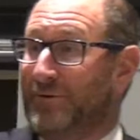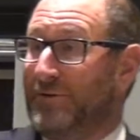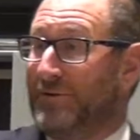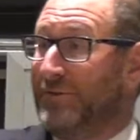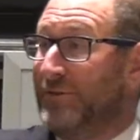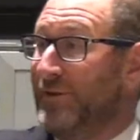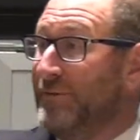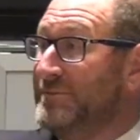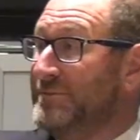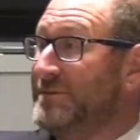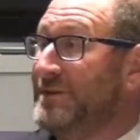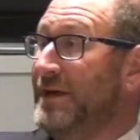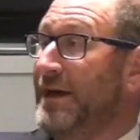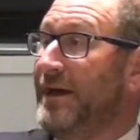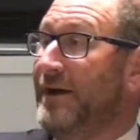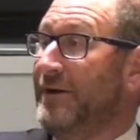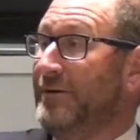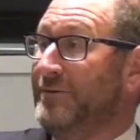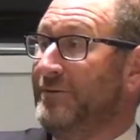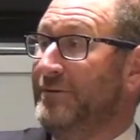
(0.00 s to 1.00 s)
or a thumbs
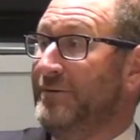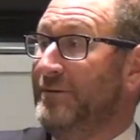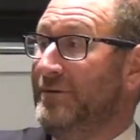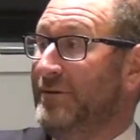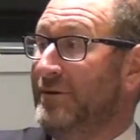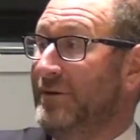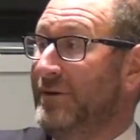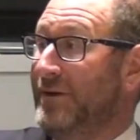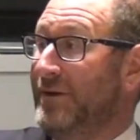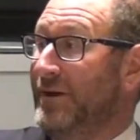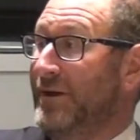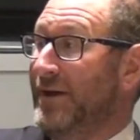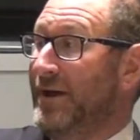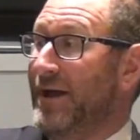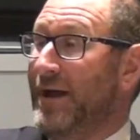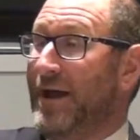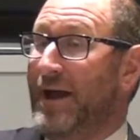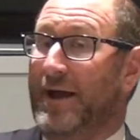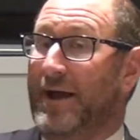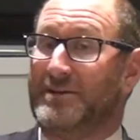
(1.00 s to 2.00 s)
down
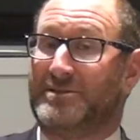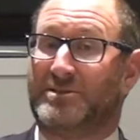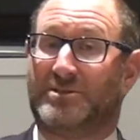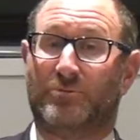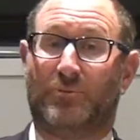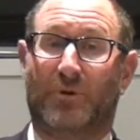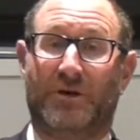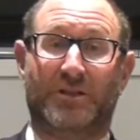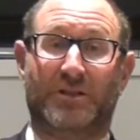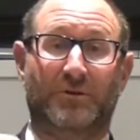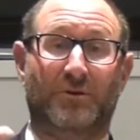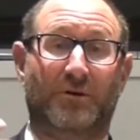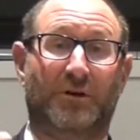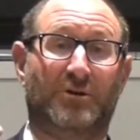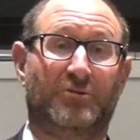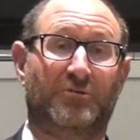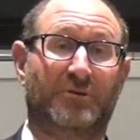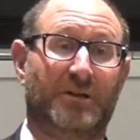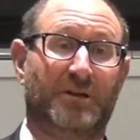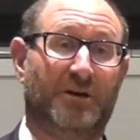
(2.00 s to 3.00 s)
as to whether you
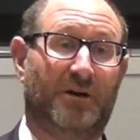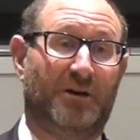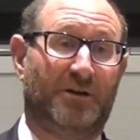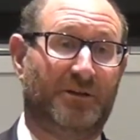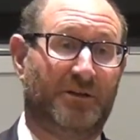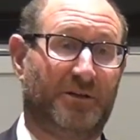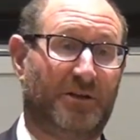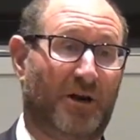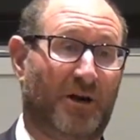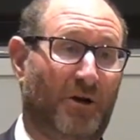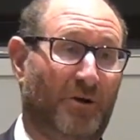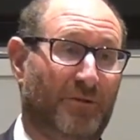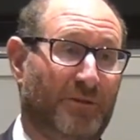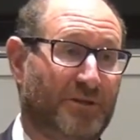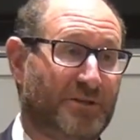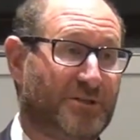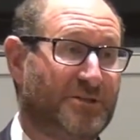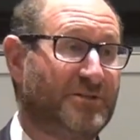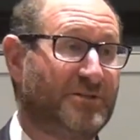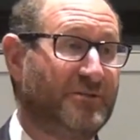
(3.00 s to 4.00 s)
agree to undergo
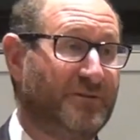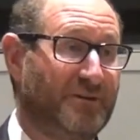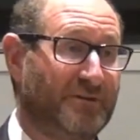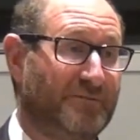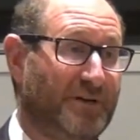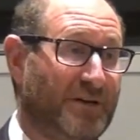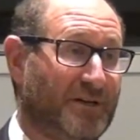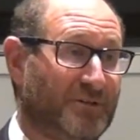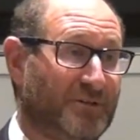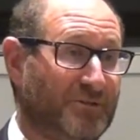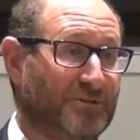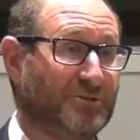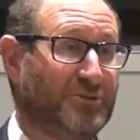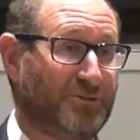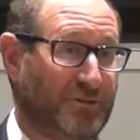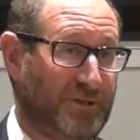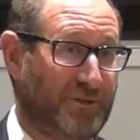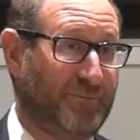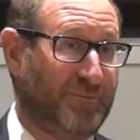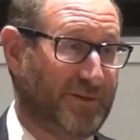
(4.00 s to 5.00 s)
this theoretical
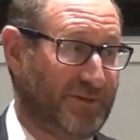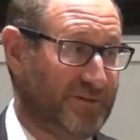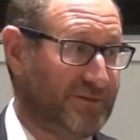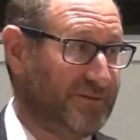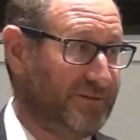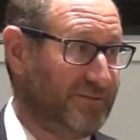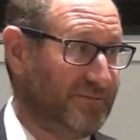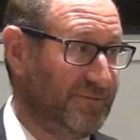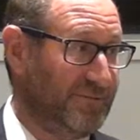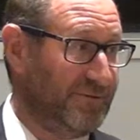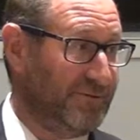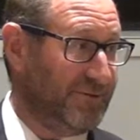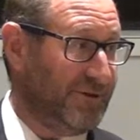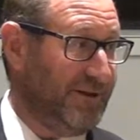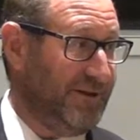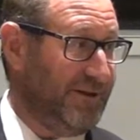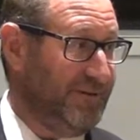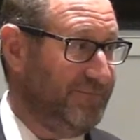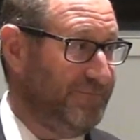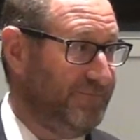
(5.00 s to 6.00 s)
treatment.
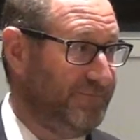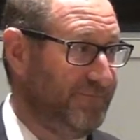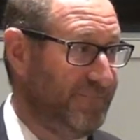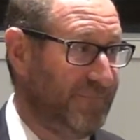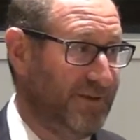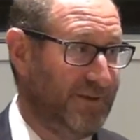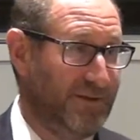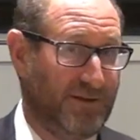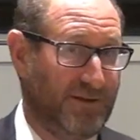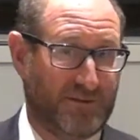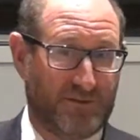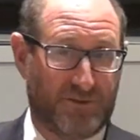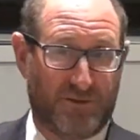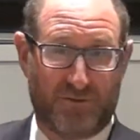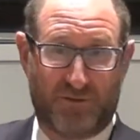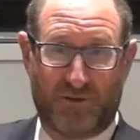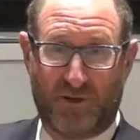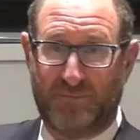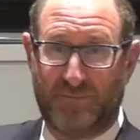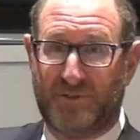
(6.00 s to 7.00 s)
Okay?
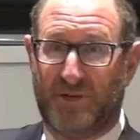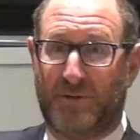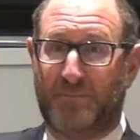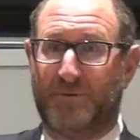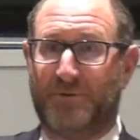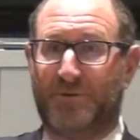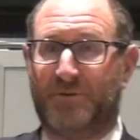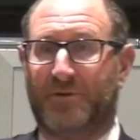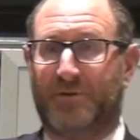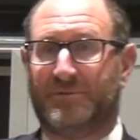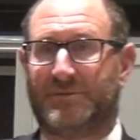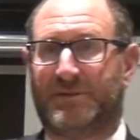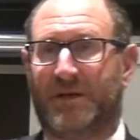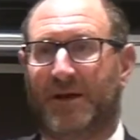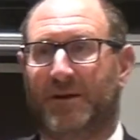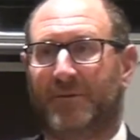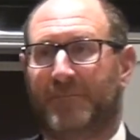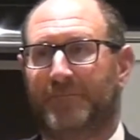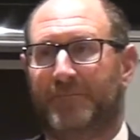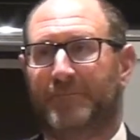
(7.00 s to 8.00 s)
So thumbs up or thumbs
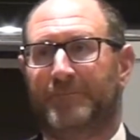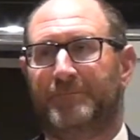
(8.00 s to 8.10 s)
down.